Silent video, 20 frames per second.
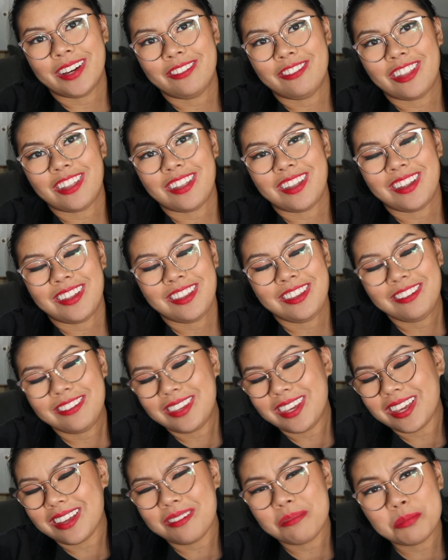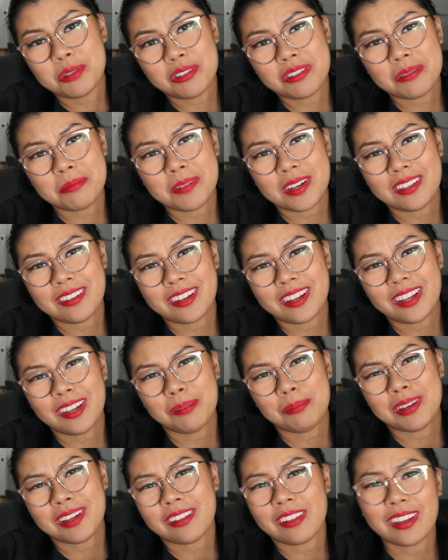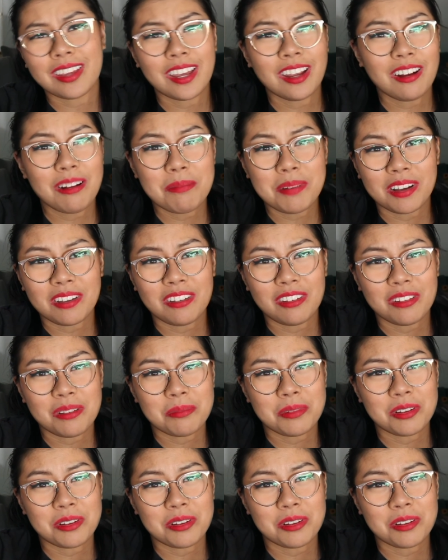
obviously, you take up most of my time because I care about you the